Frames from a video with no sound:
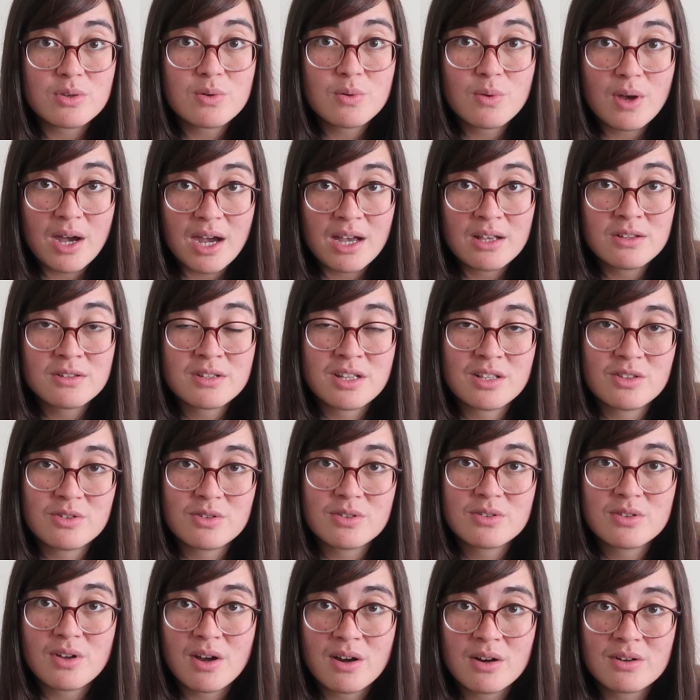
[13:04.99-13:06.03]
you guys can
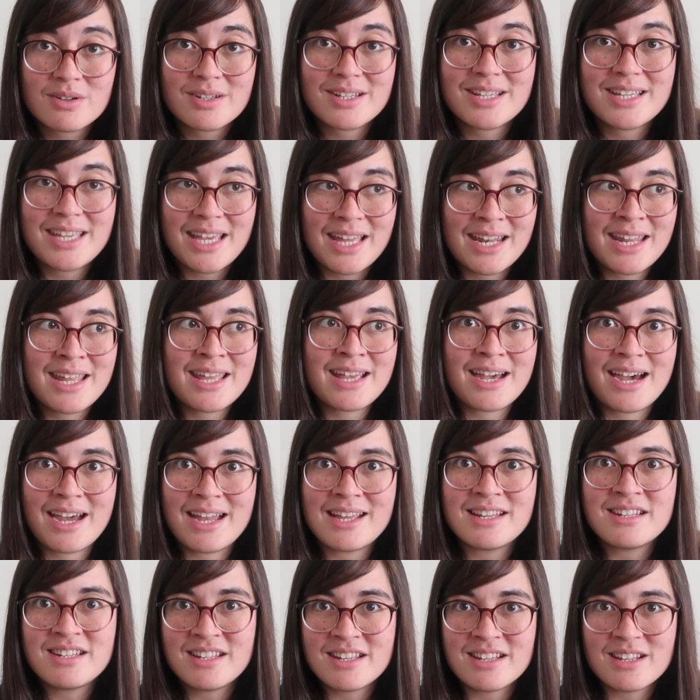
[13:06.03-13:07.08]
start getting
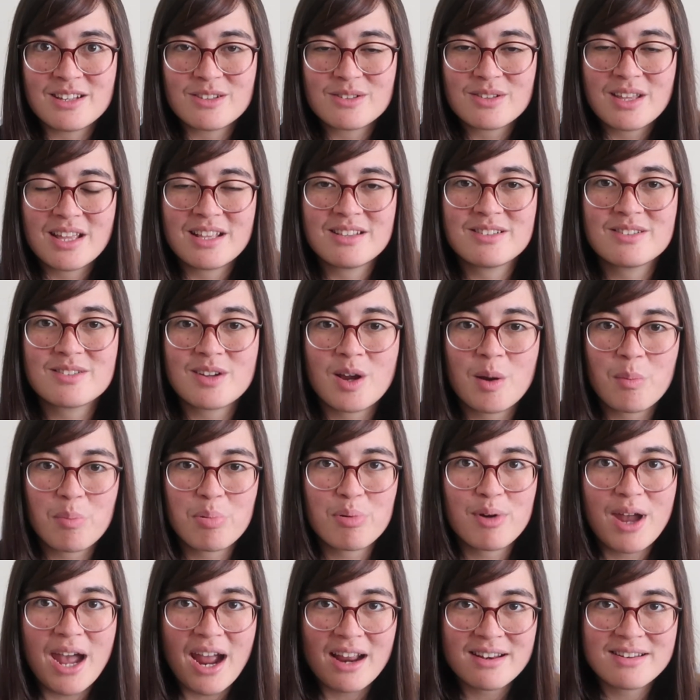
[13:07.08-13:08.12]
ideas and start
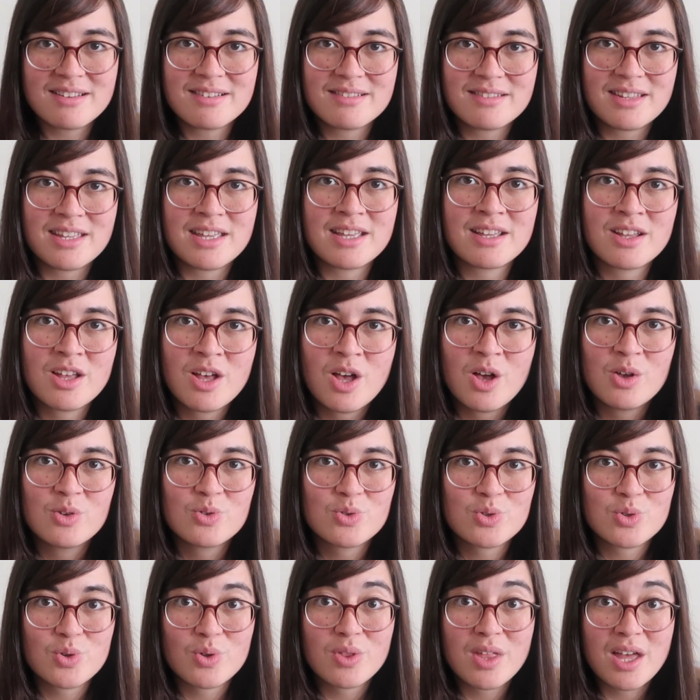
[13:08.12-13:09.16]
practicing
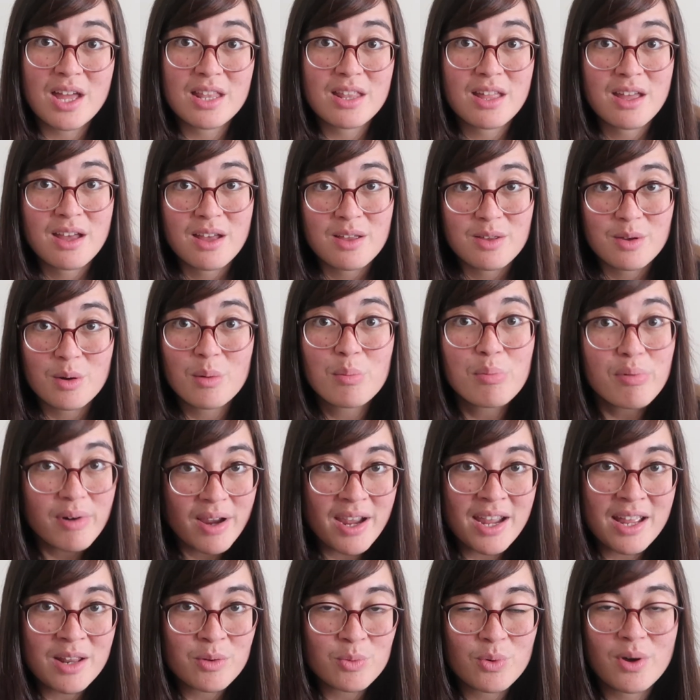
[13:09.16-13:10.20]
so that your
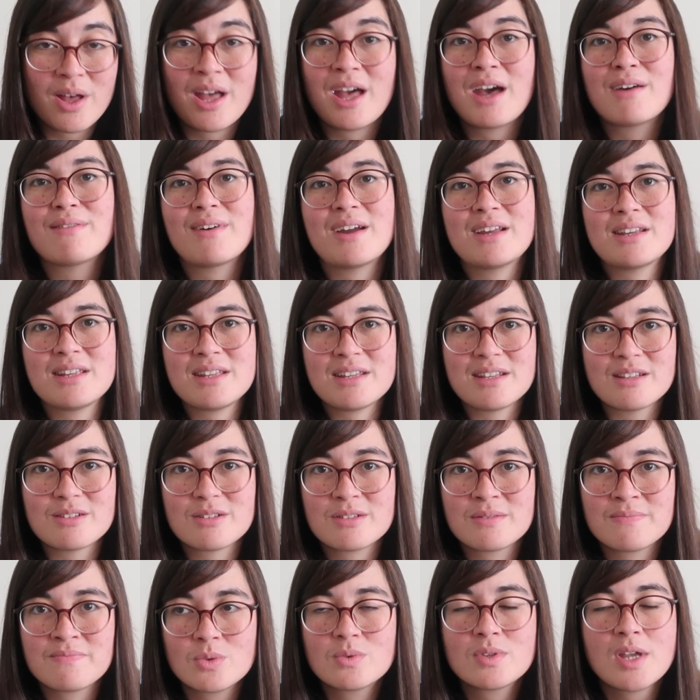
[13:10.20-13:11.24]
brain will have
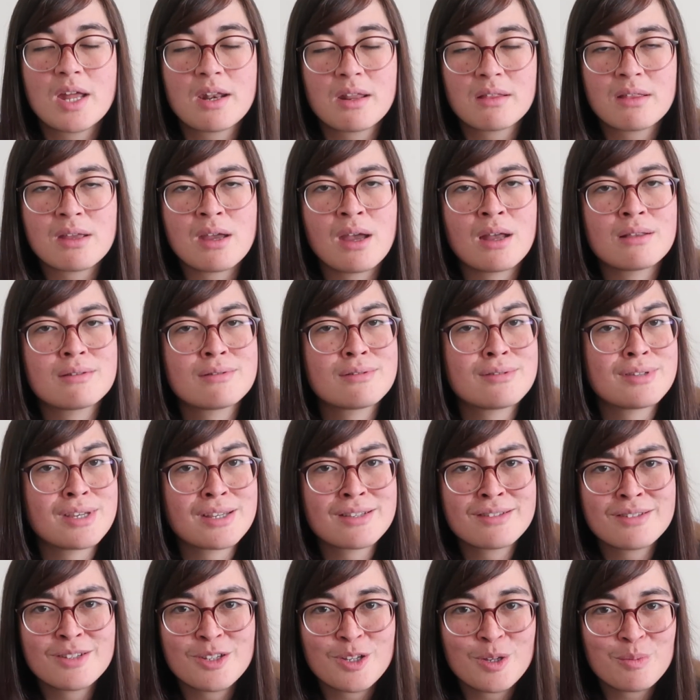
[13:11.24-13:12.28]
ideas. So technically I had
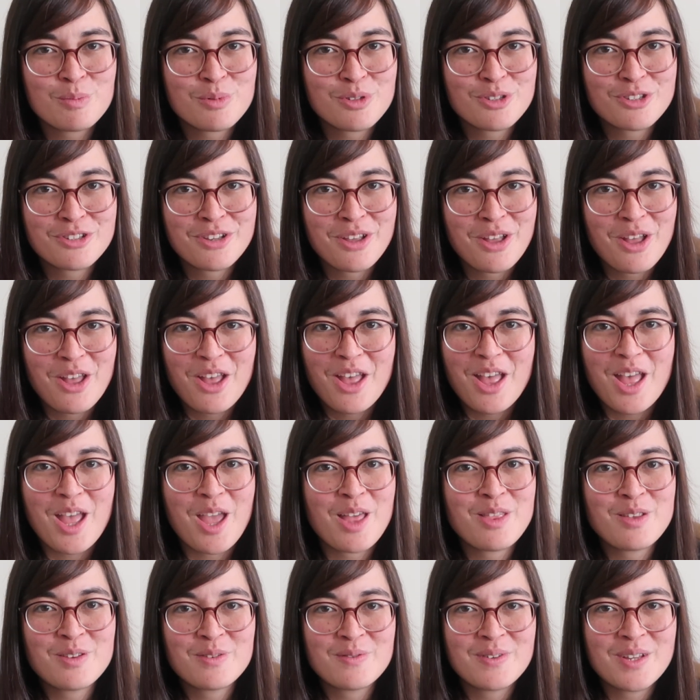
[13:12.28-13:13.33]
6 tips
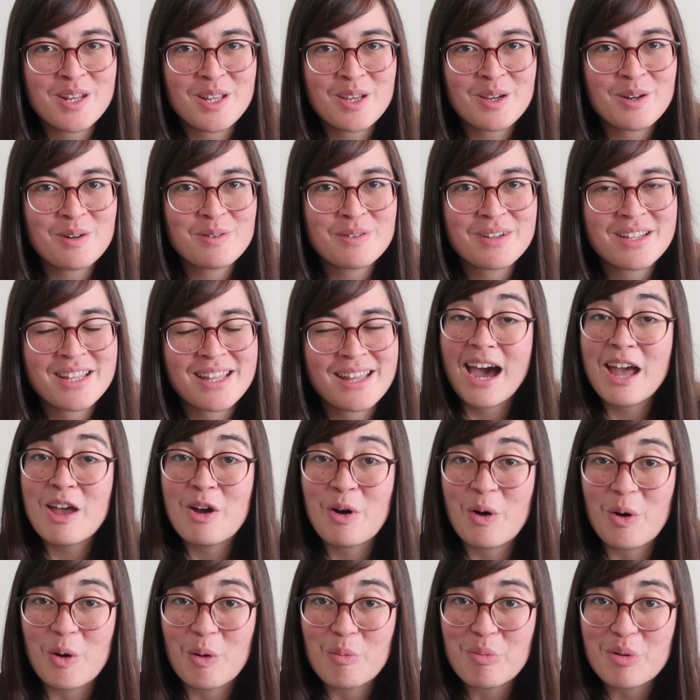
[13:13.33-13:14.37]
in this video. I
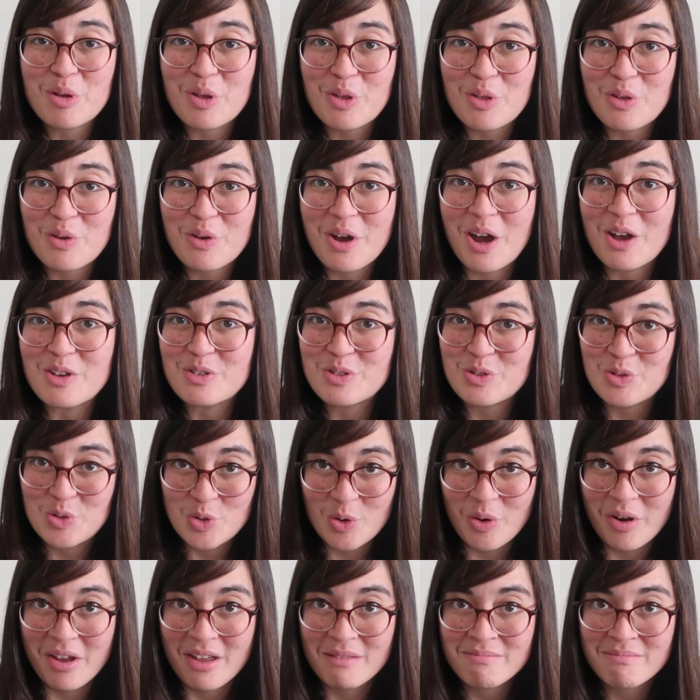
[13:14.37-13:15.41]
hope you guys enjoy